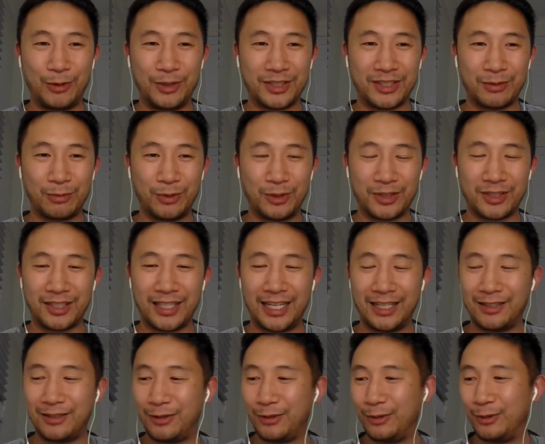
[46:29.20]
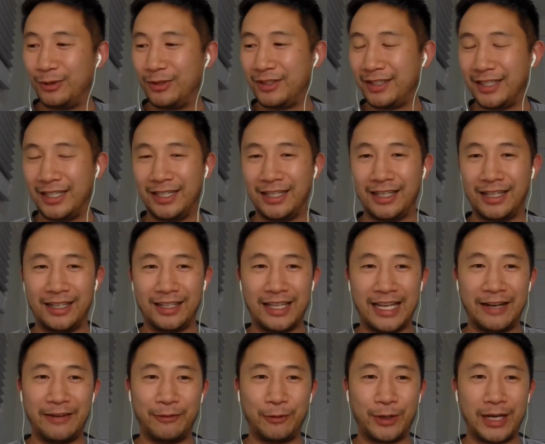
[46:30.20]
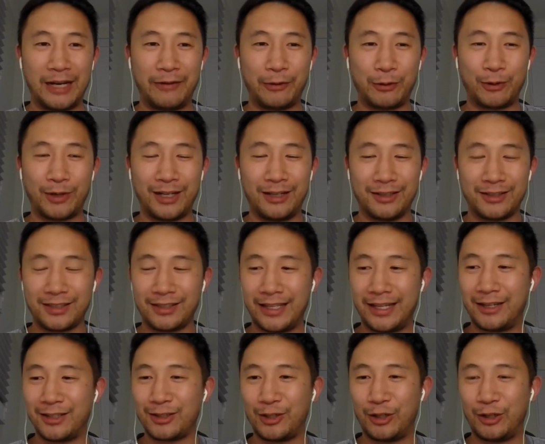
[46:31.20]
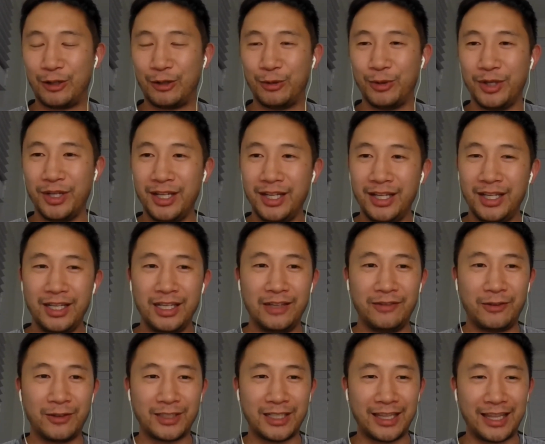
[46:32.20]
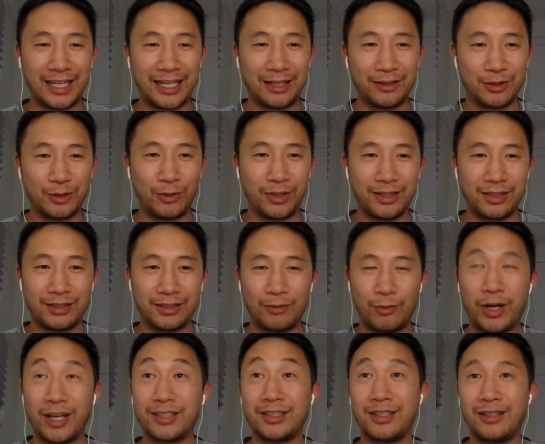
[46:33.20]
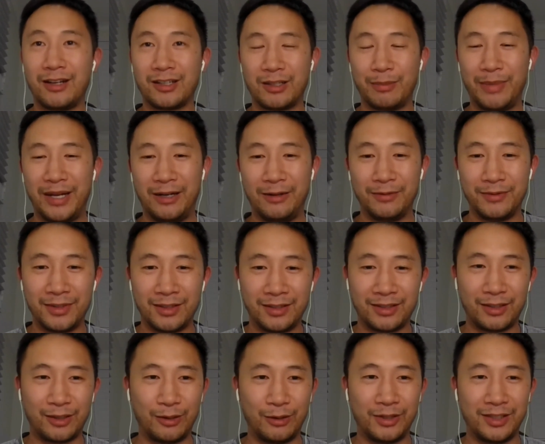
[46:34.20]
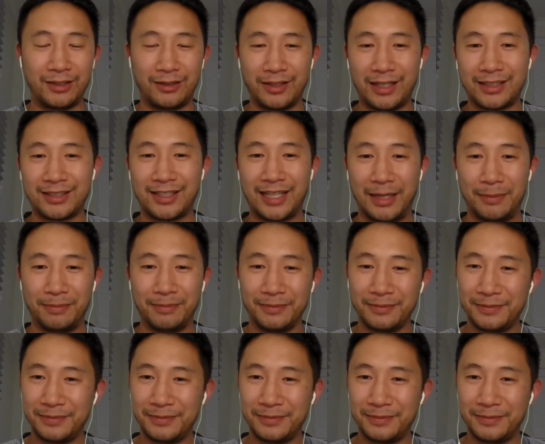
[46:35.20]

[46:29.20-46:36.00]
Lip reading: we'll stay tuned. And everyone else, let us know if there's anything else you want us to talk about. So until next time.